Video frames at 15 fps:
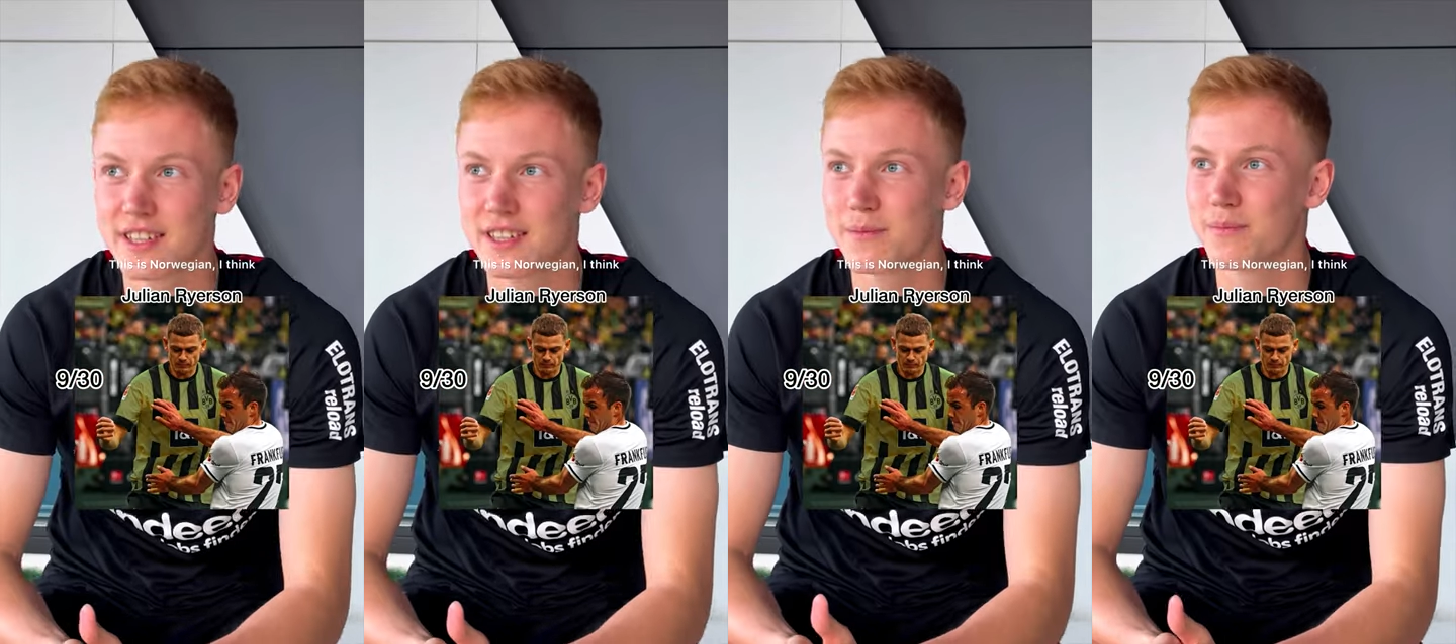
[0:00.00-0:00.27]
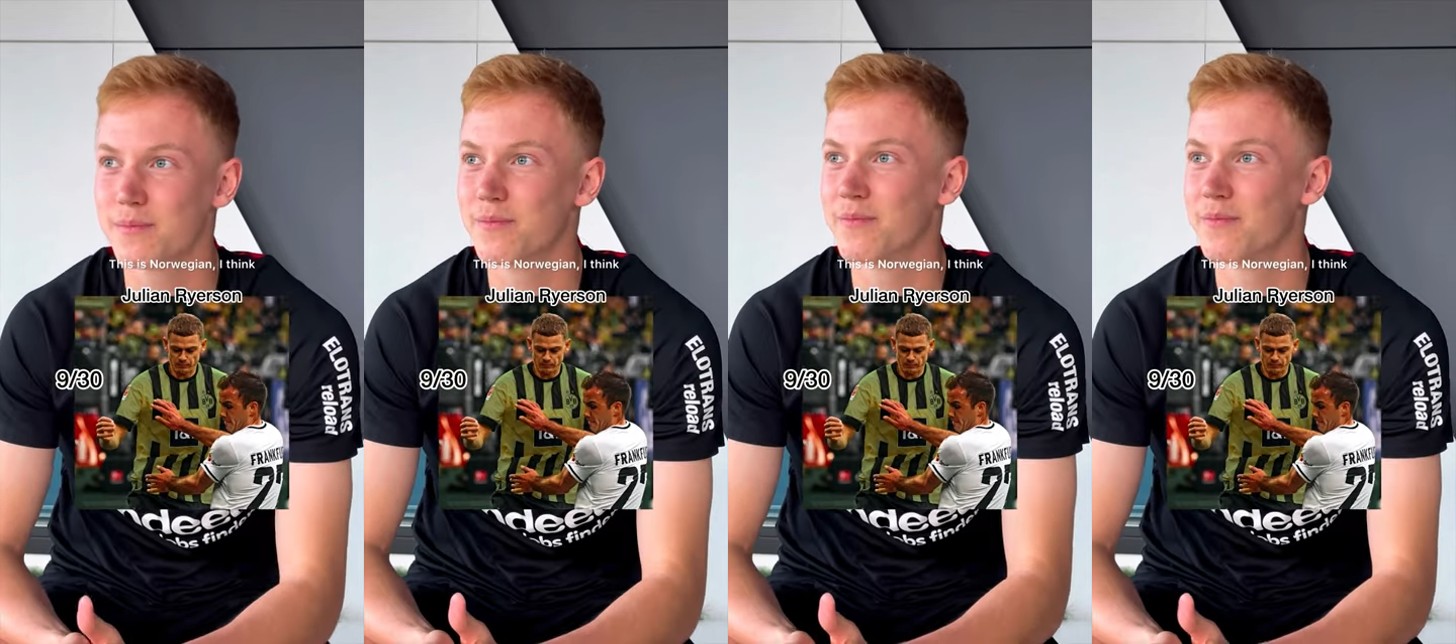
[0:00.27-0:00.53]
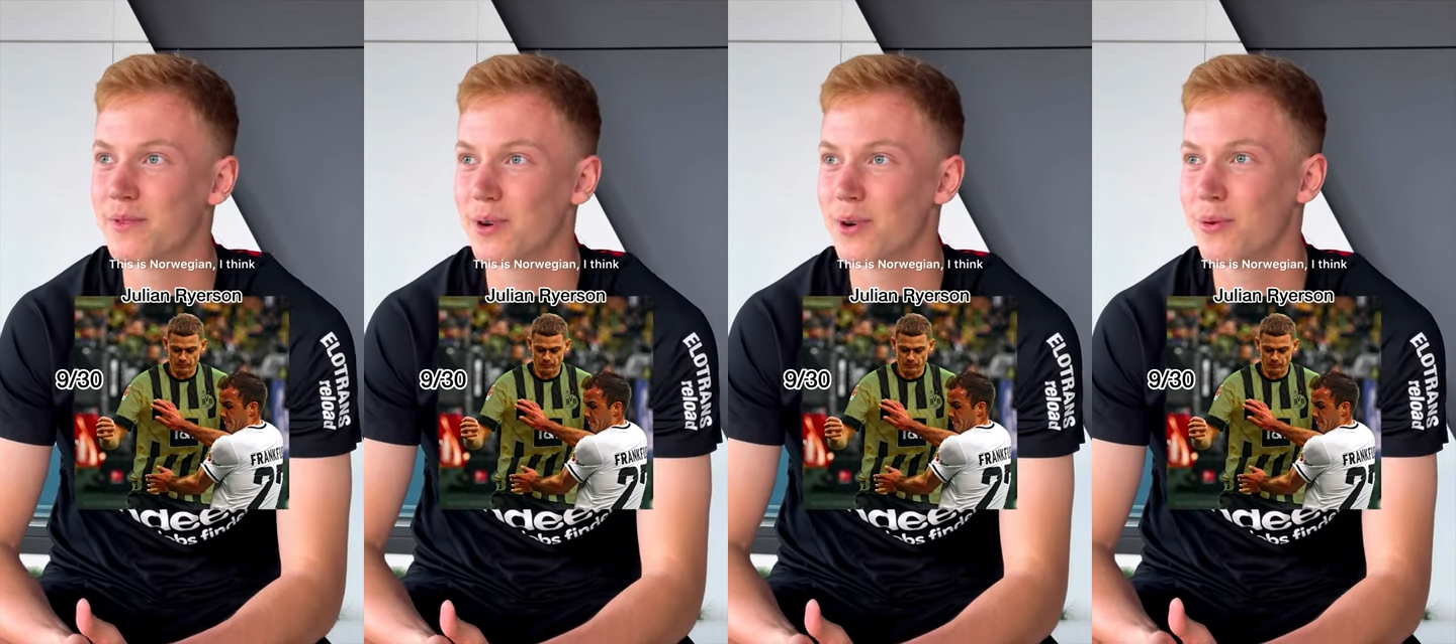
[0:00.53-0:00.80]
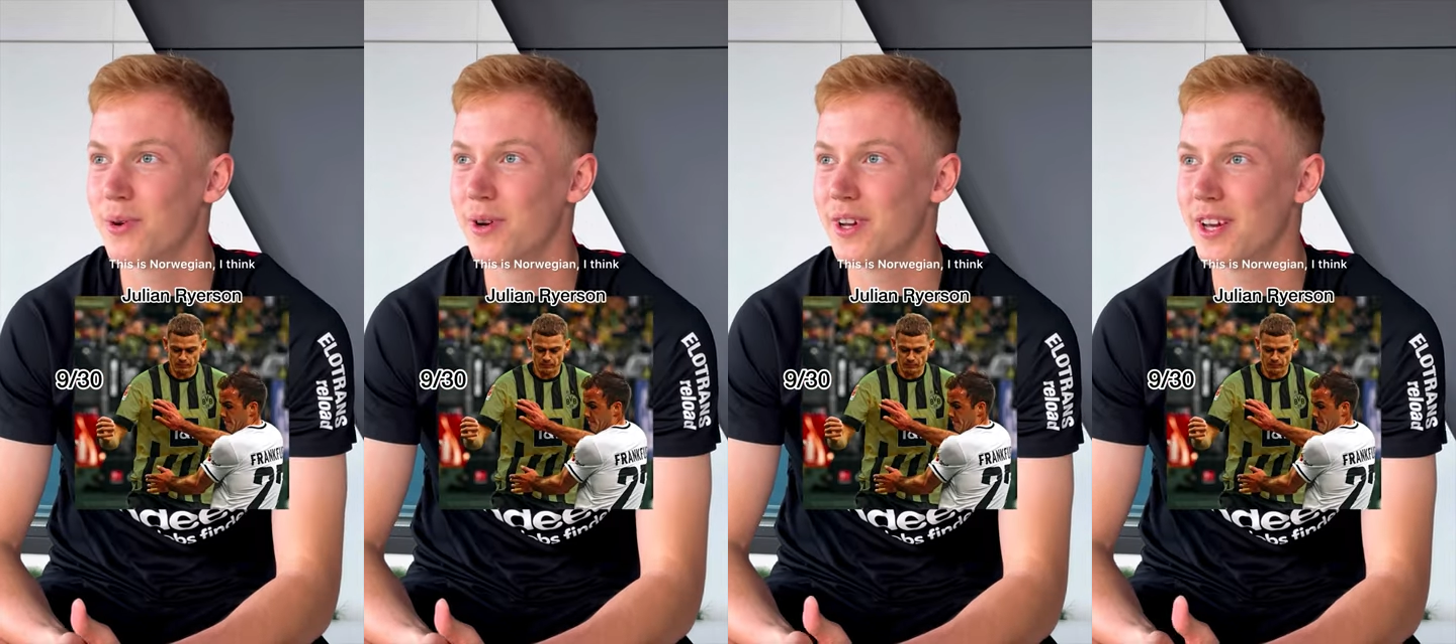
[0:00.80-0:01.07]
is
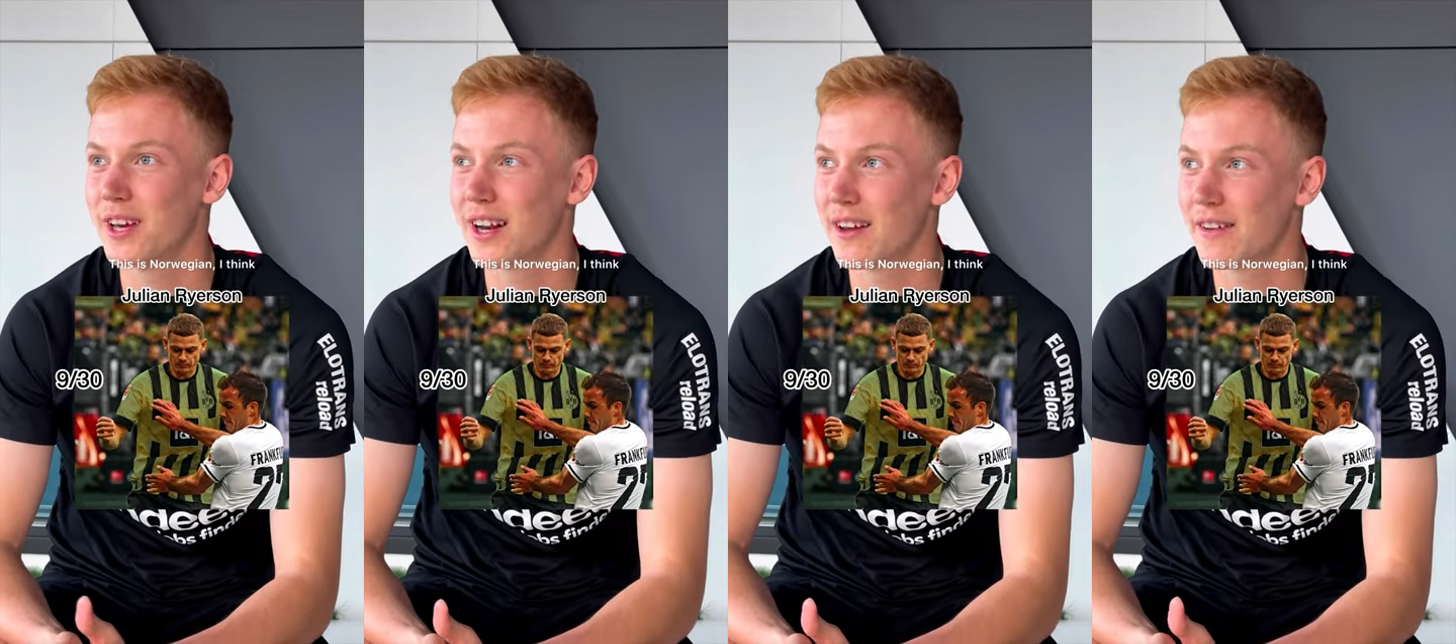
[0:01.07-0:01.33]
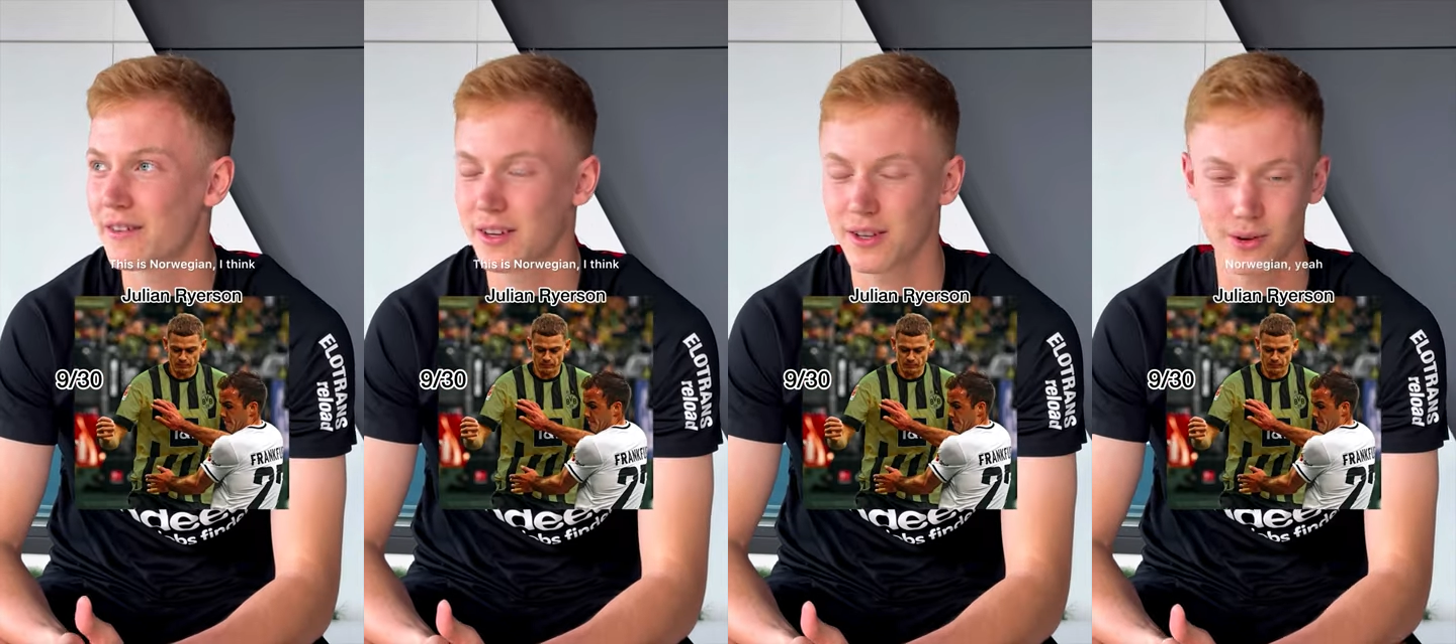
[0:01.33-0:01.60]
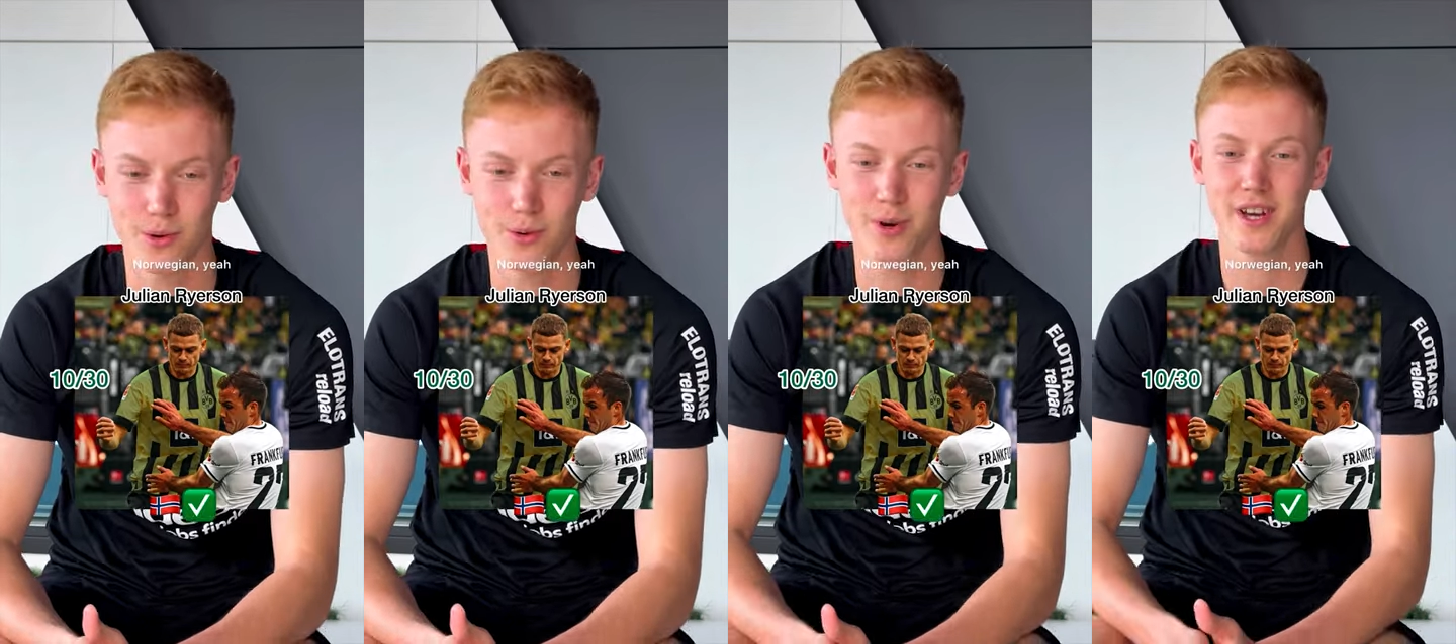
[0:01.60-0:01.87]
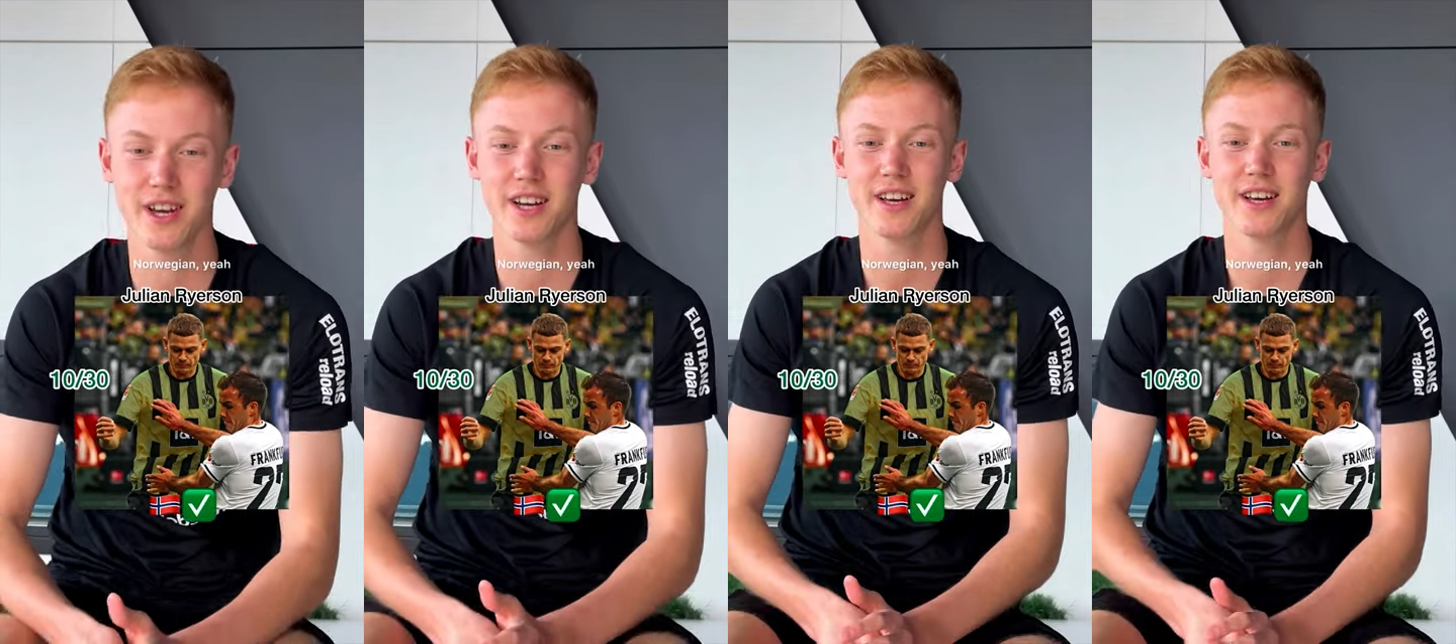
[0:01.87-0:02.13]
Norwegian, I think.
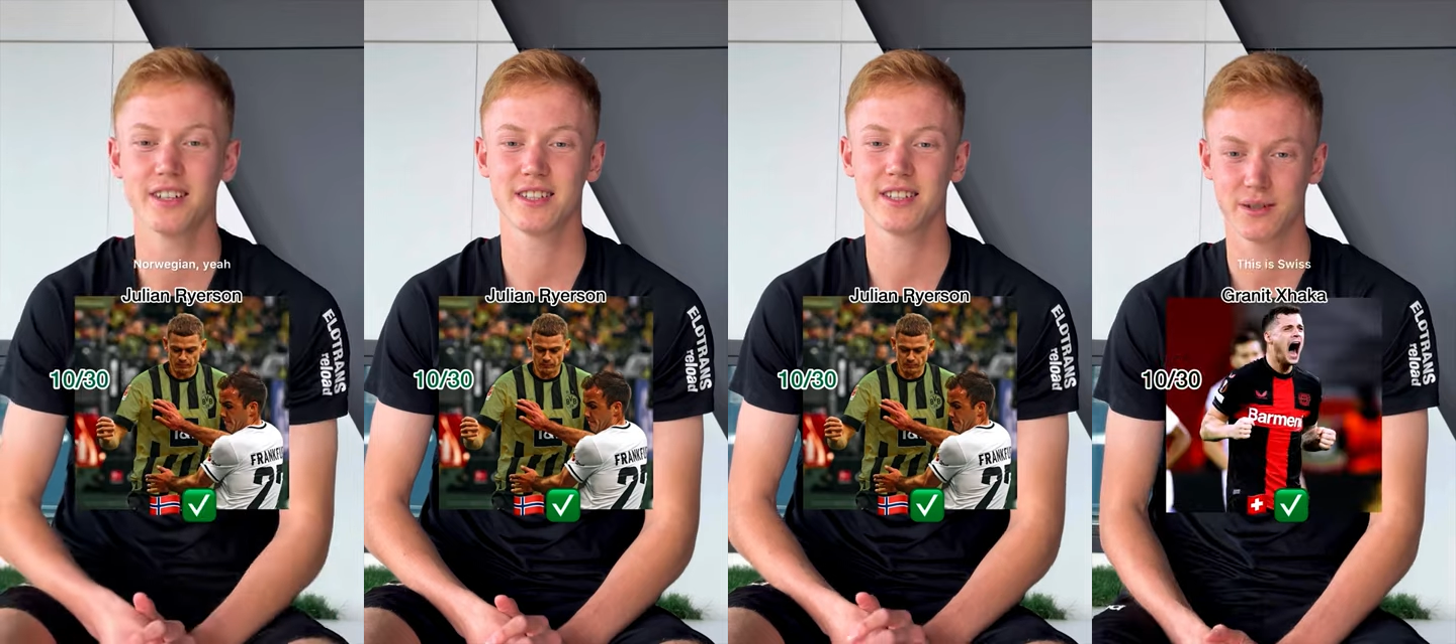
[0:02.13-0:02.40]
Norwegian, yeah?